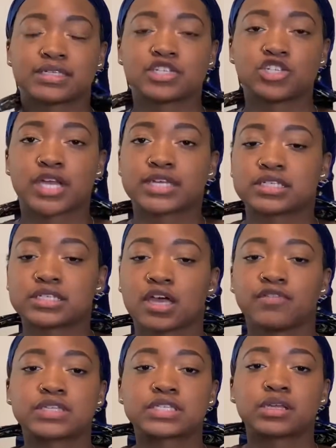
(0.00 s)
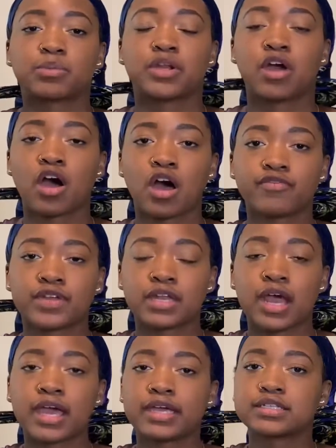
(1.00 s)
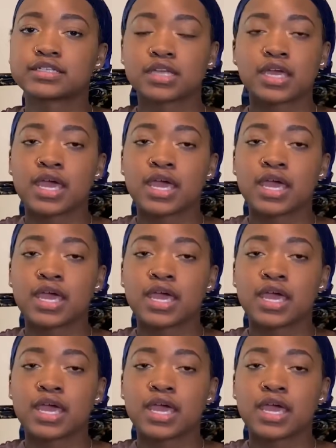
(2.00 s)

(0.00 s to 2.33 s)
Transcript: the chances of it slipping off at night.